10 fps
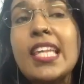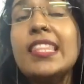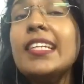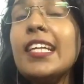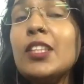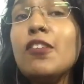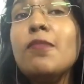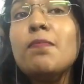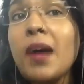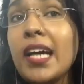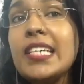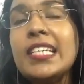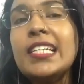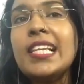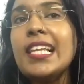the death of
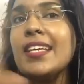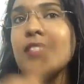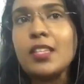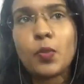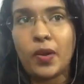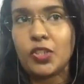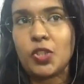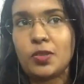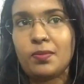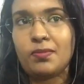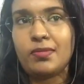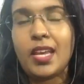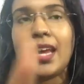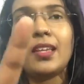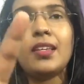Michael is in question,
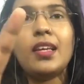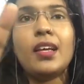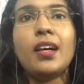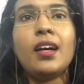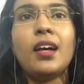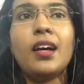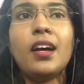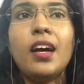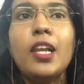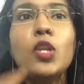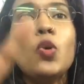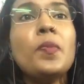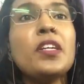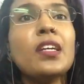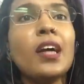and
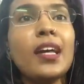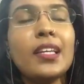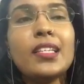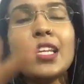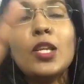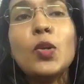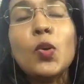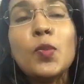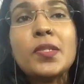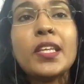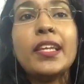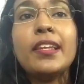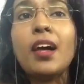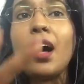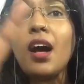it looms a
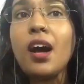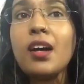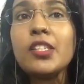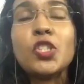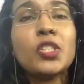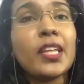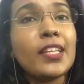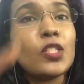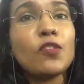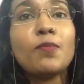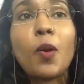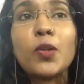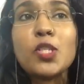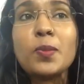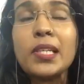large net of
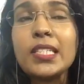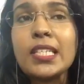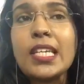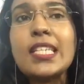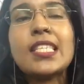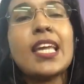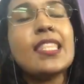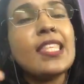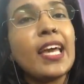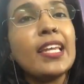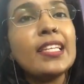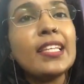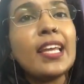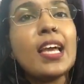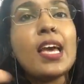possibilities, and then
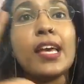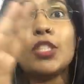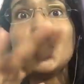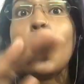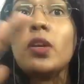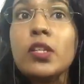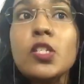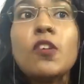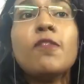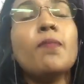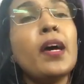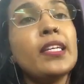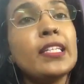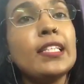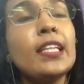the assurance of
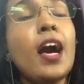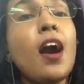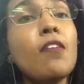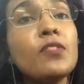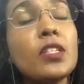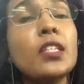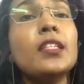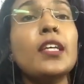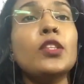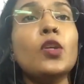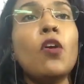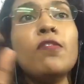Michael after the death of